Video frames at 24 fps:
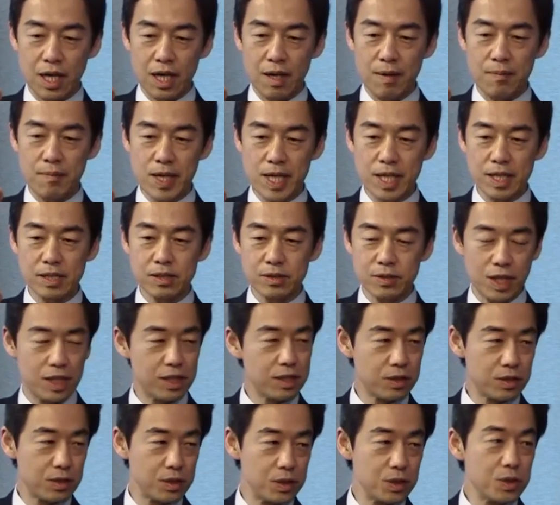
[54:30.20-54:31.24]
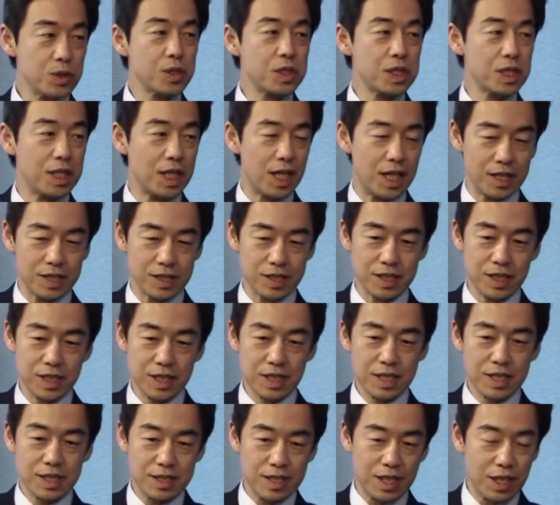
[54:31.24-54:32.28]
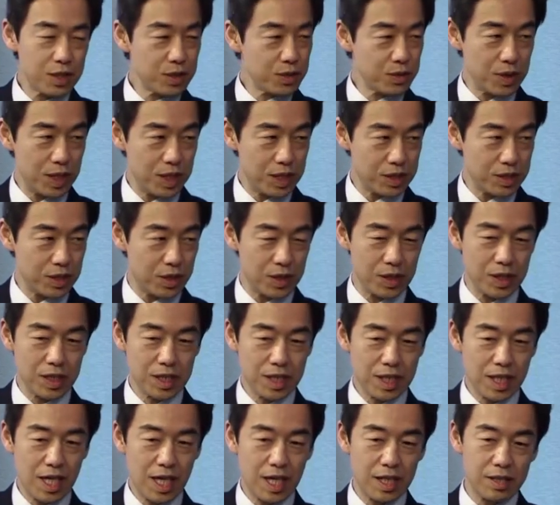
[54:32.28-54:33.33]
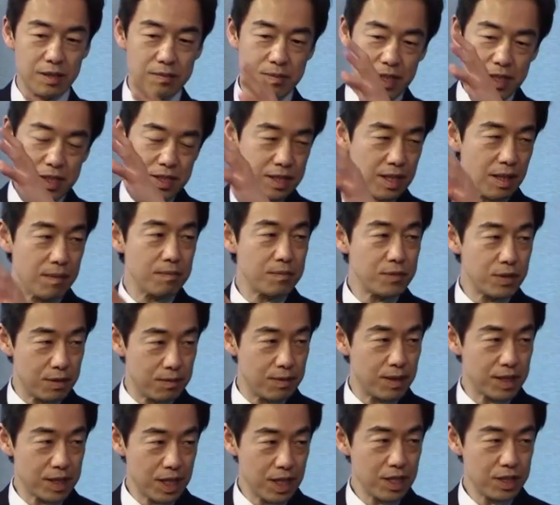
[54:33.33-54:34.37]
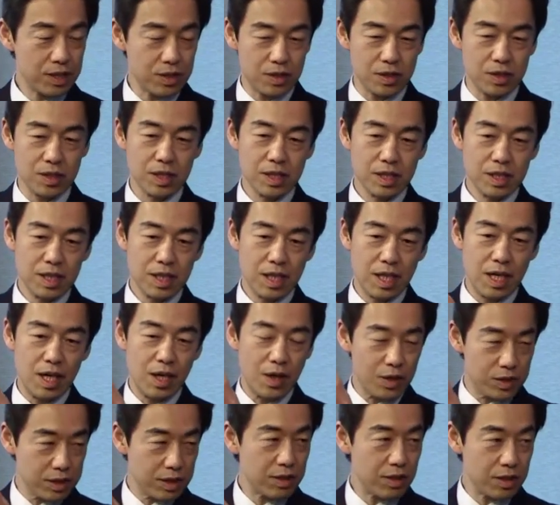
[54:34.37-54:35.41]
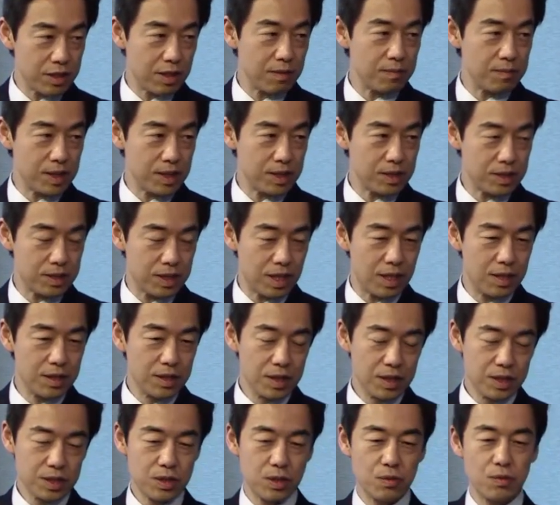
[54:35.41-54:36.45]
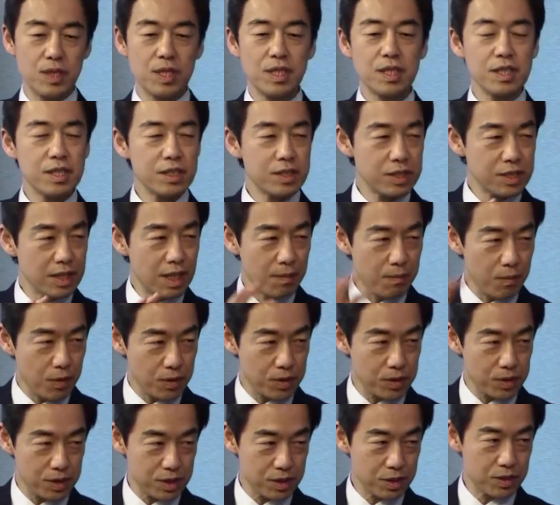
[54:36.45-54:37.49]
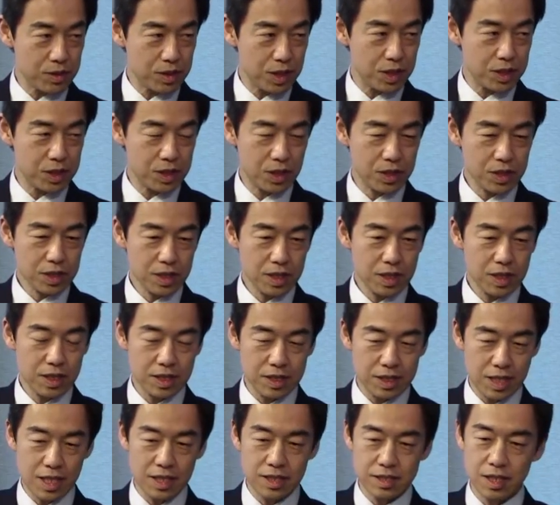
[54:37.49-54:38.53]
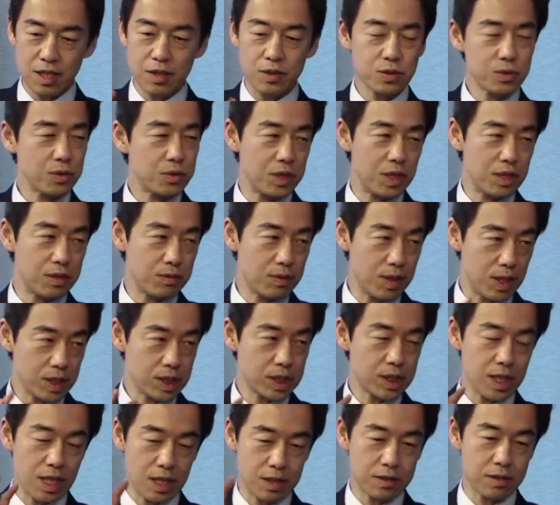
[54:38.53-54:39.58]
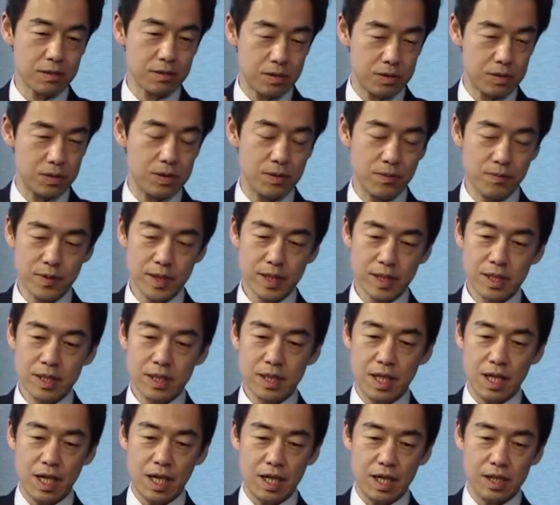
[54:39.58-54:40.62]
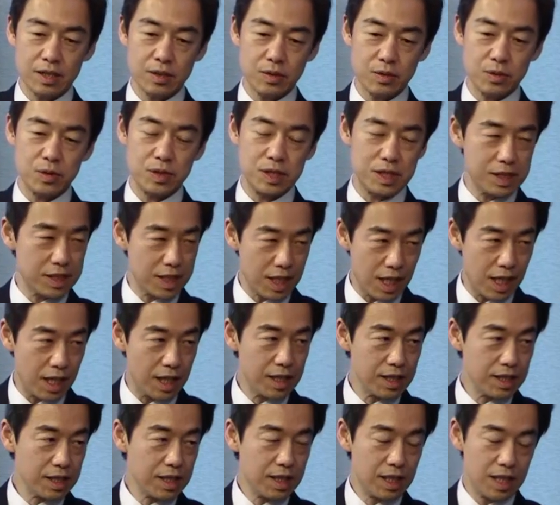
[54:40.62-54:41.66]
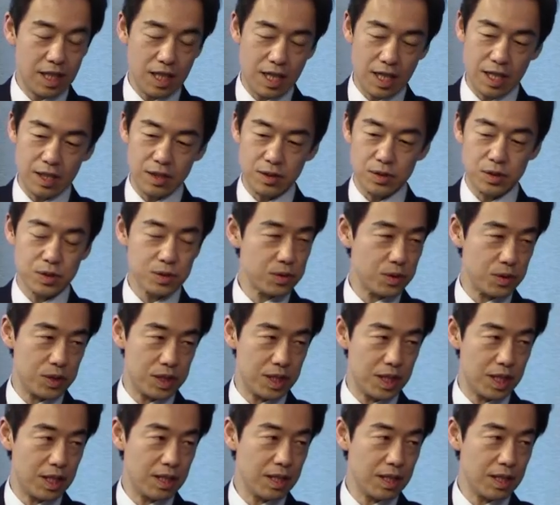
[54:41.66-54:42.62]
may try to utilize the situation and make some provocation on the Korean Peninsula. So we need to avoid this situation. Then South Korea's first task to to deter North Korea